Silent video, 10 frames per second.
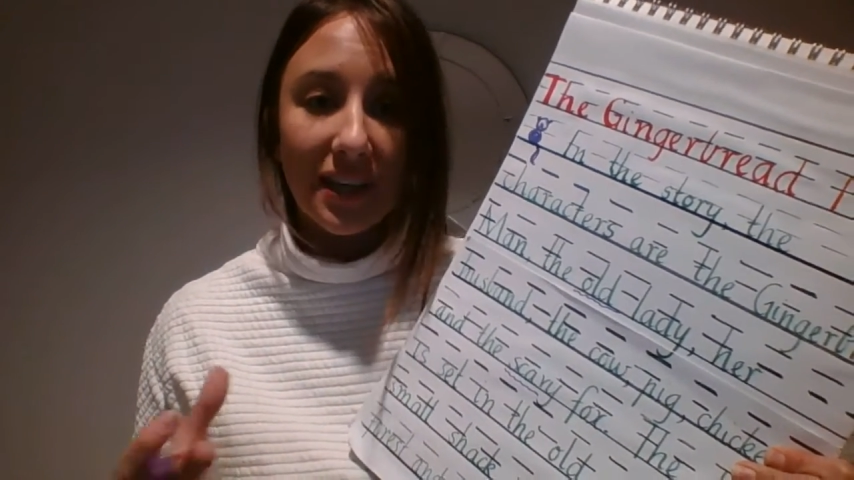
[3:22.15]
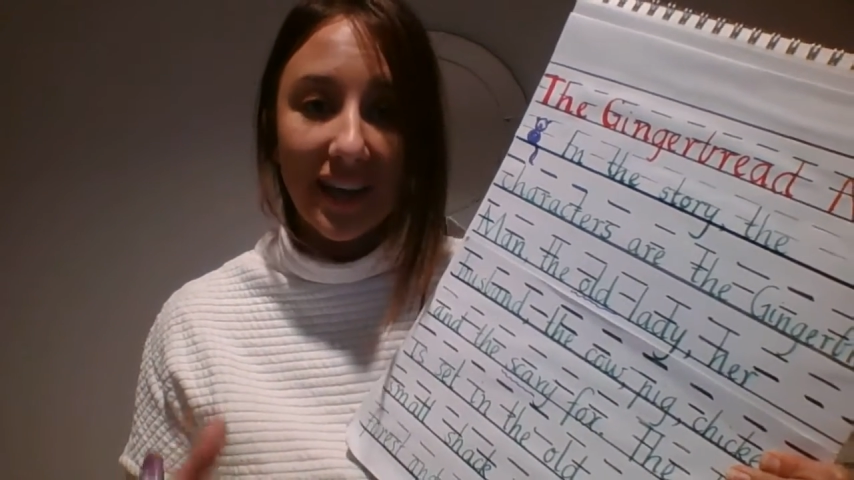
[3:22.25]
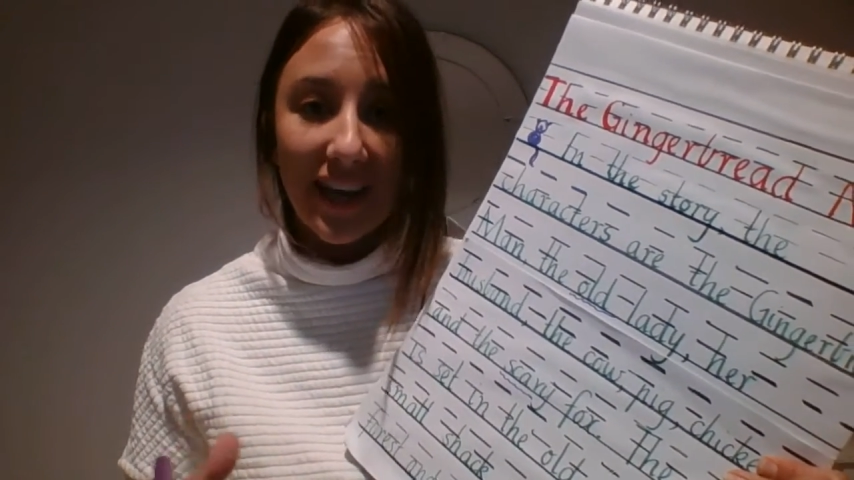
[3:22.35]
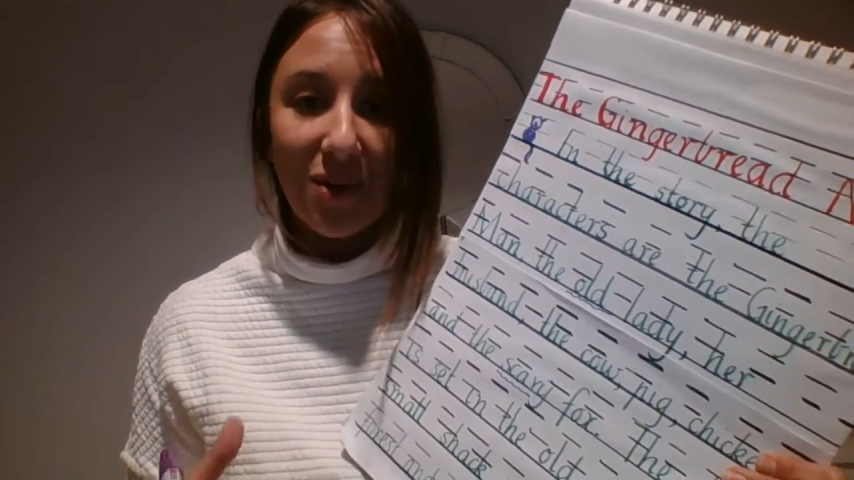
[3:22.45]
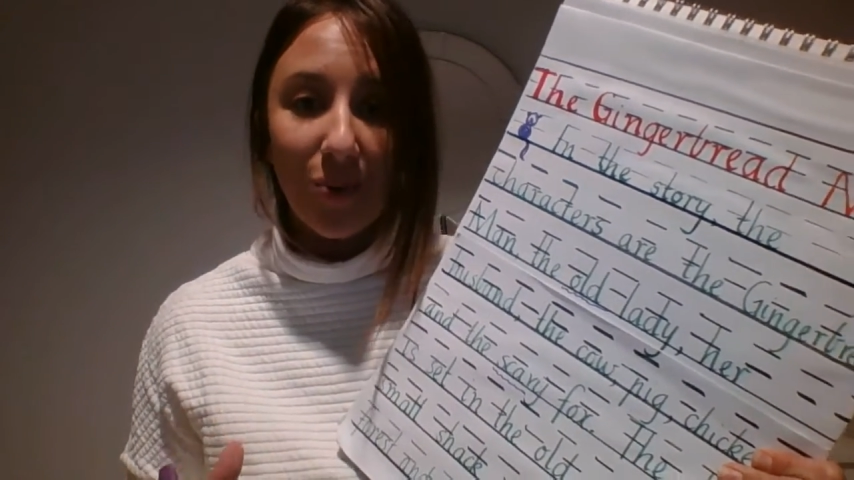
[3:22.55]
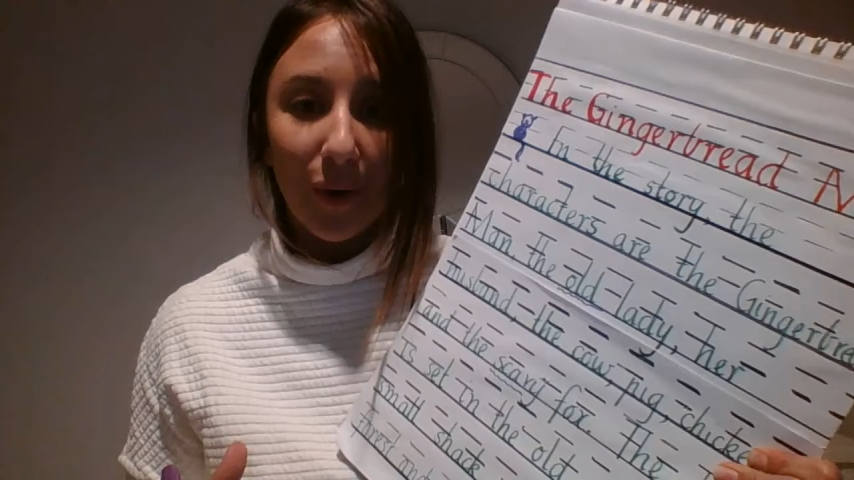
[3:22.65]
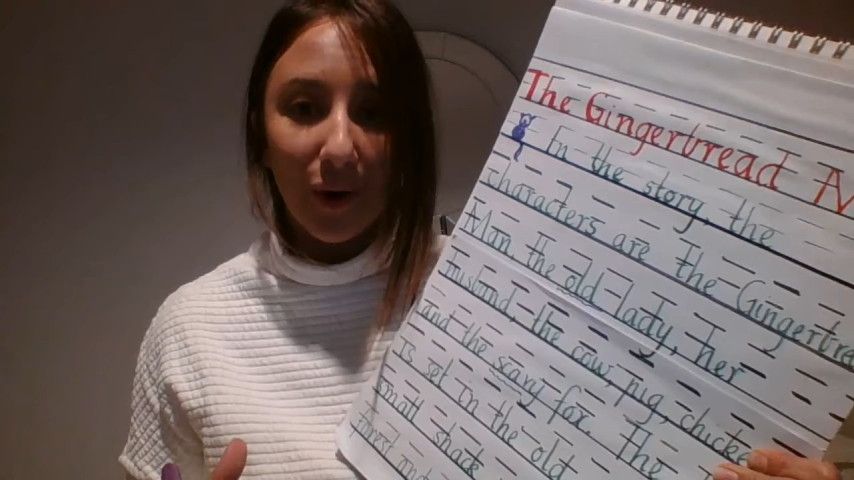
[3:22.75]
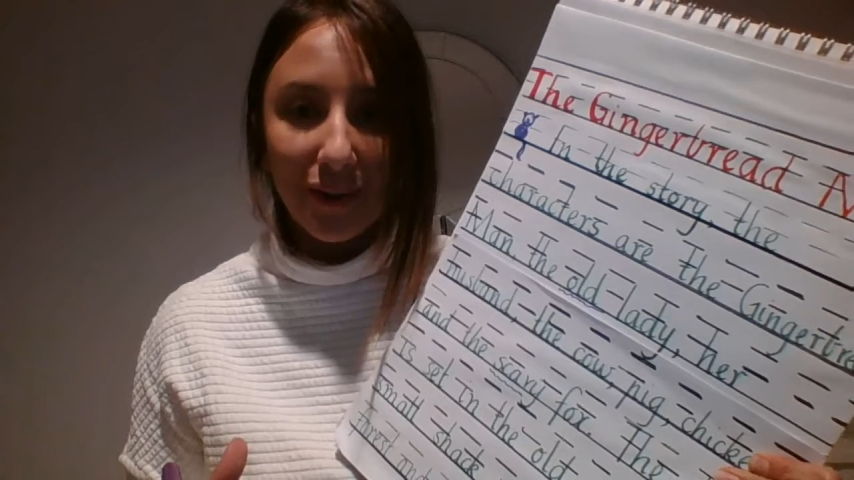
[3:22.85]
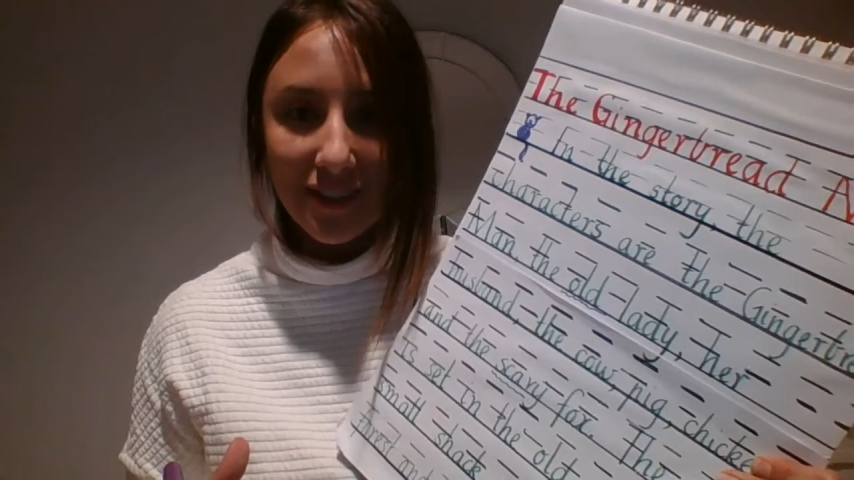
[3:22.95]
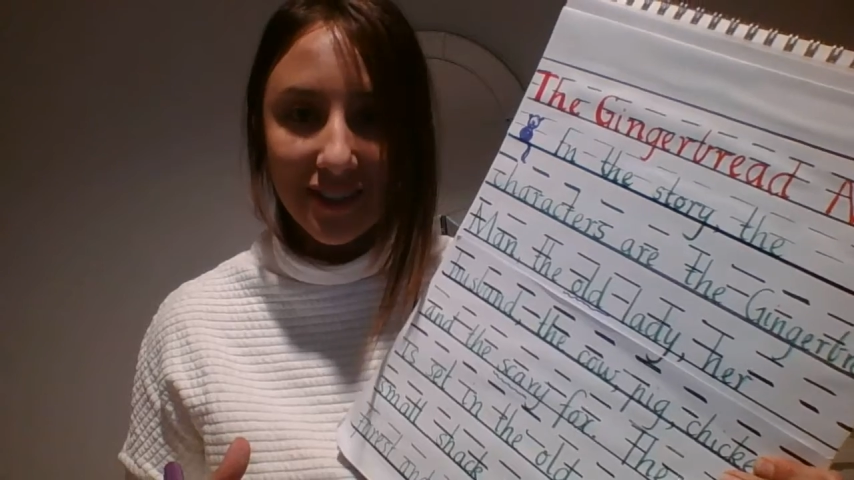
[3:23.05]

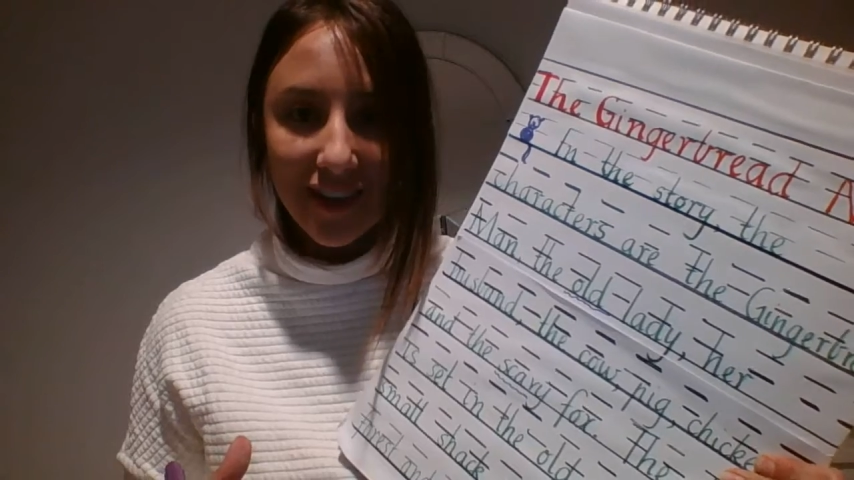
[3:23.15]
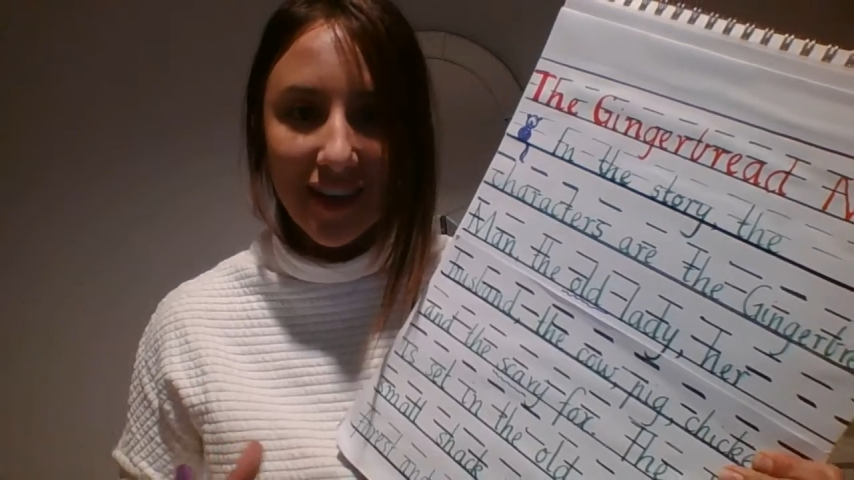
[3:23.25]
keywords.